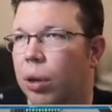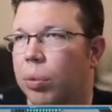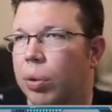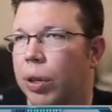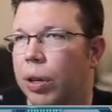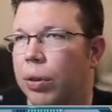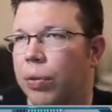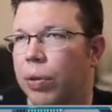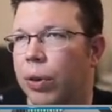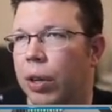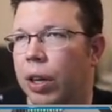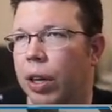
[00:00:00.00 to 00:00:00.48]

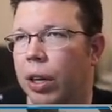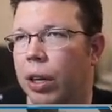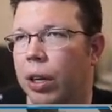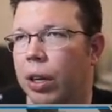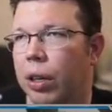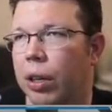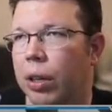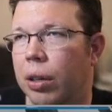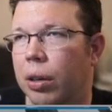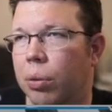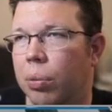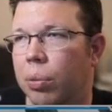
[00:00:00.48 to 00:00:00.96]
Pretty
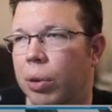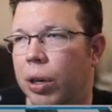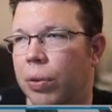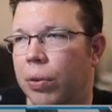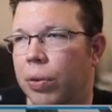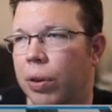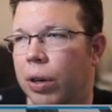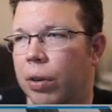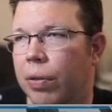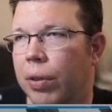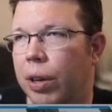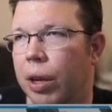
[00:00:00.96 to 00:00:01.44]
fun.
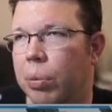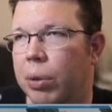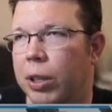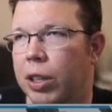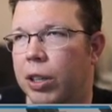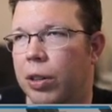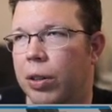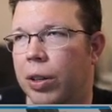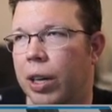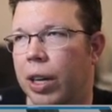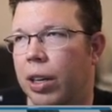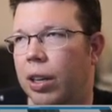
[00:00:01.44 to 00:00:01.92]
Pretty fun to be able
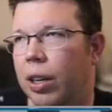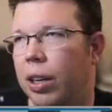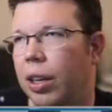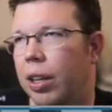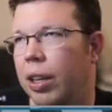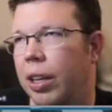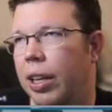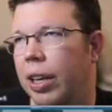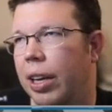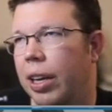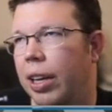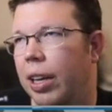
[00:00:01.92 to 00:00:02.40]
to do that. Look
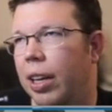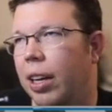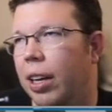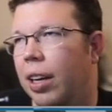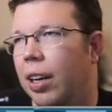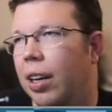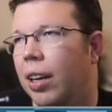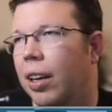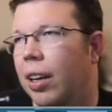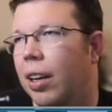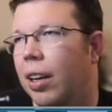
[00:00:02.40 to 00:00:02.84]
at that.